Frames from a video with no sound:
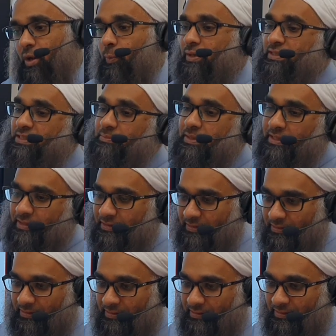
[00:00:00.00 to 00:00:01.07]
What does he mean
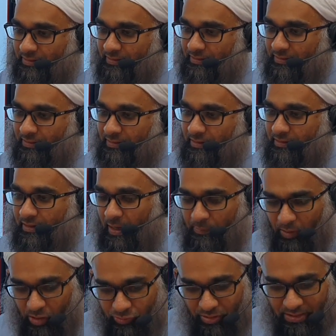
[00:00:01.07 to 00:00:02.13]
here? I'm
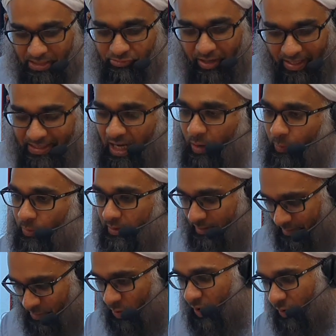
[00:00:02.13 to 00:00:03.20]
not going to drink tea right now,
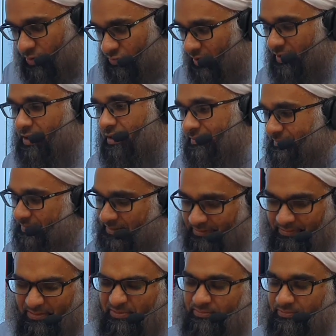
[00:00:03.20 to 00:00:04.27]
in your house right now. I mean,
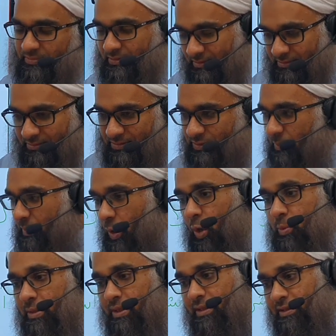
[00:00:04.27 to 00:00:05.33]
stop
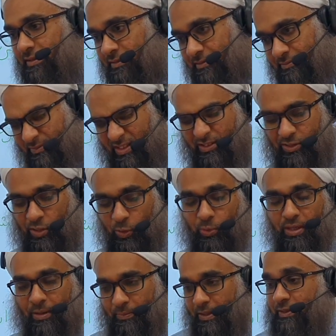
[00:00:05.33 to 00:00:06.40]
annoying me. You shouldn't do
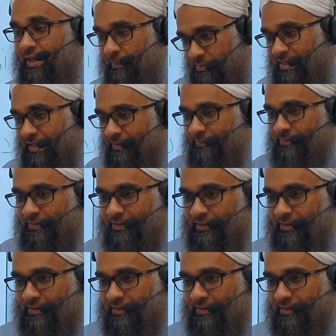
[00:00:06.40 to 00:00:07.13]
that. But you get what I'm saying?